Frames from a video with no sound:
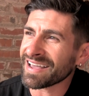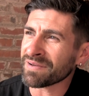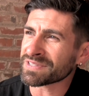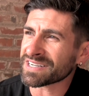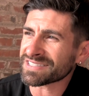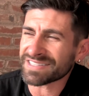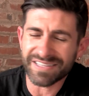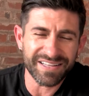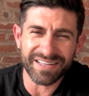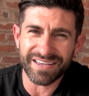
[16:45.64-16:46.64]
it was just
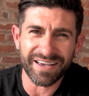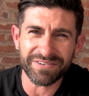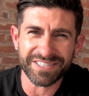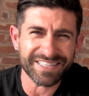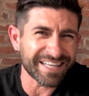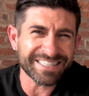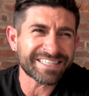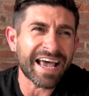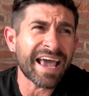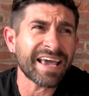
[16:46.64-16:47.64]
it was just
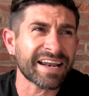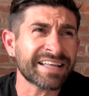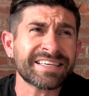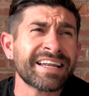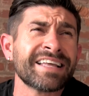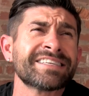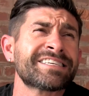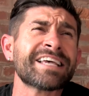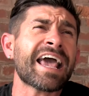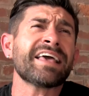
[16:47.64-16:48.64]
insane. It's an
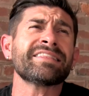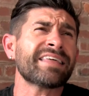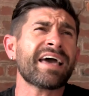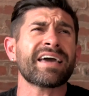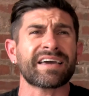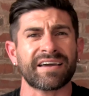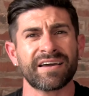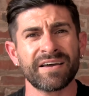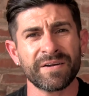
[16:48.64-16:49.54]
insane thing.